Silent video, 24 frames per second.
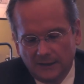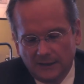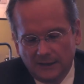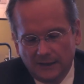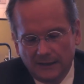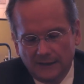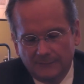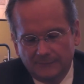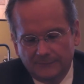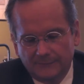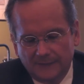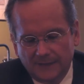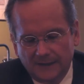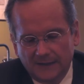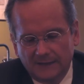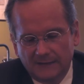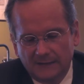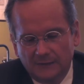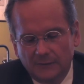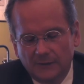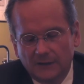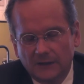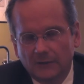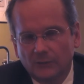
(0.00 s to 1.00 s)
I
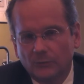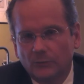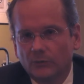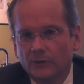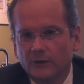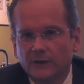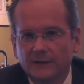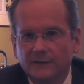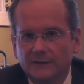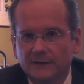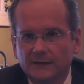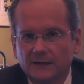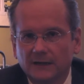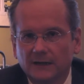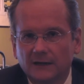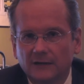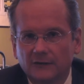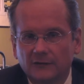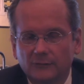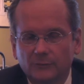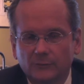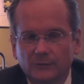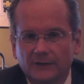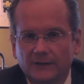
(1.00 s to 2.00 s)
think we've got to worry that
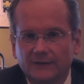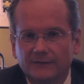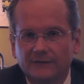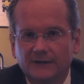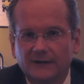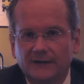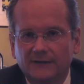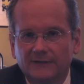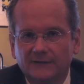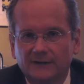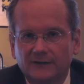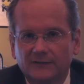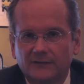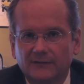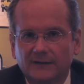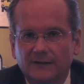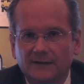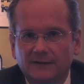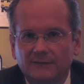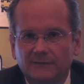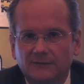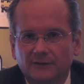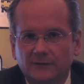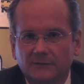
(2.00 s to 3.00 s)
Congress will never have the
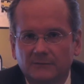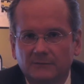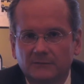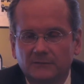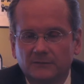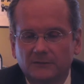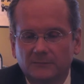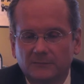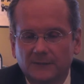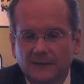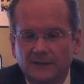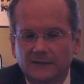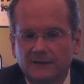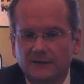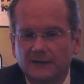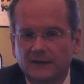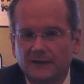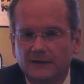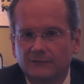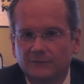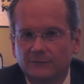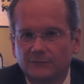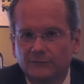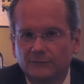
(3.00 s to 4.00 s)
incentive to make the
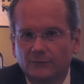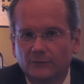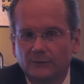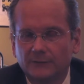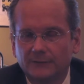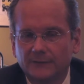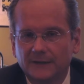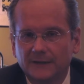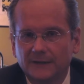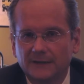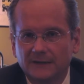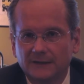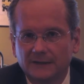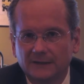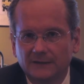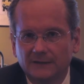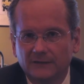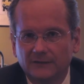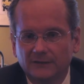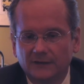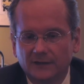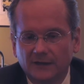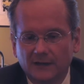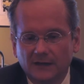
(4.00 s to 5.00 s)
kind of reform that it
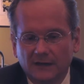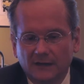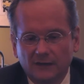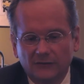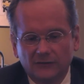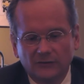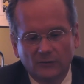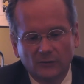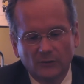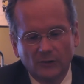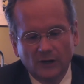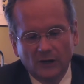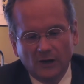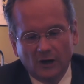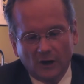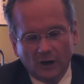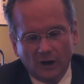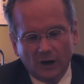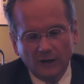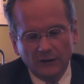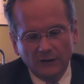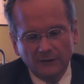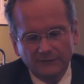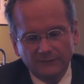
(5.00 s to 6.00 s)
needs. So
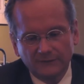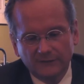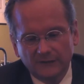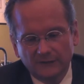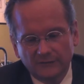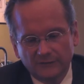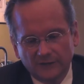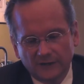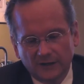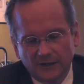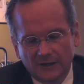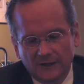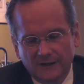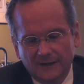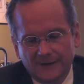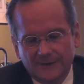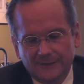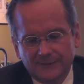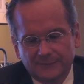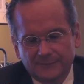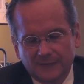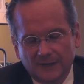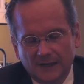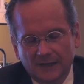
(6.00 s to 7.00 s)
all of these are
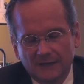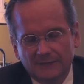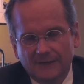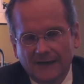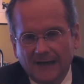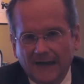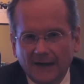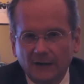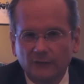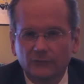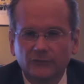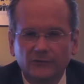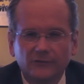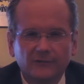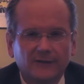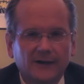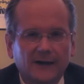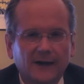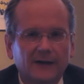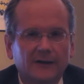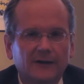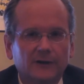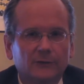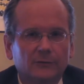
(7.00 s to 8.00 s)
kind of
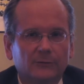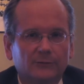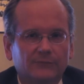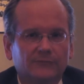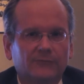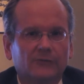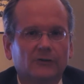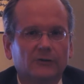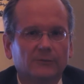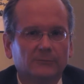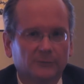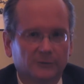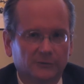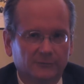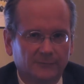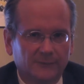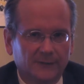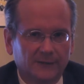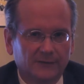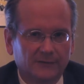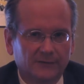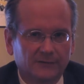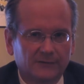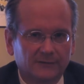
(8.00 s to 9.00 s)
outsider reform
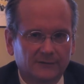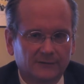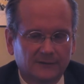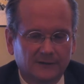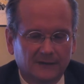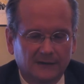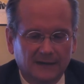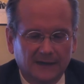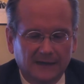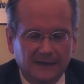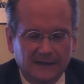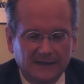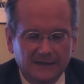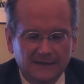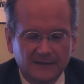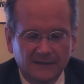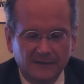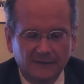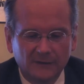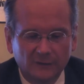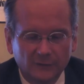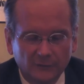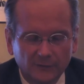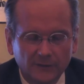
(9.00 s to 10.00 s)
movements. And I
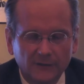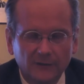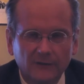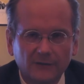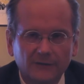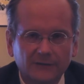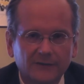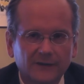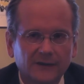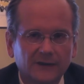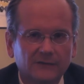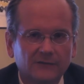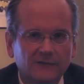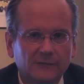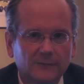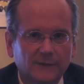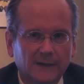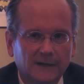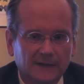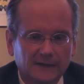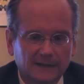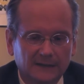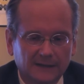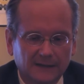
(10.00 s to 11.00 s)
think the critical thing is to
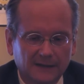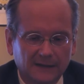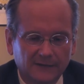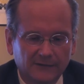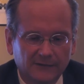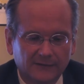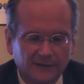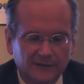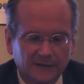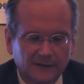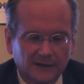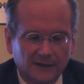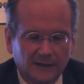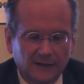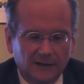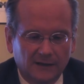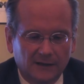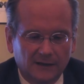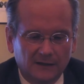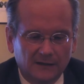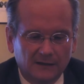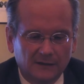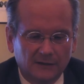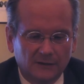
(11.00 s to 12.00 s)
recognize that
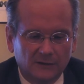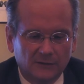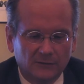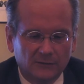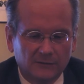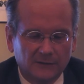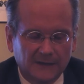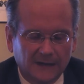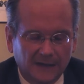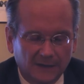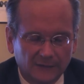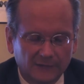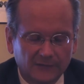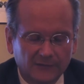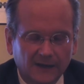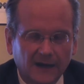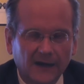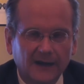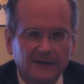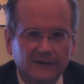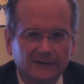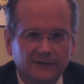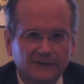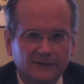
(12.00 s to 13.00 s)
the
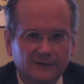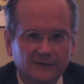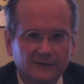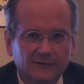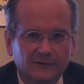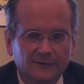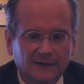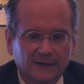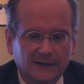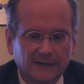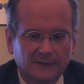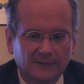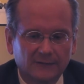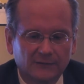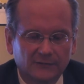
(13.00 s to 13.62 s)
outsiders, the kind of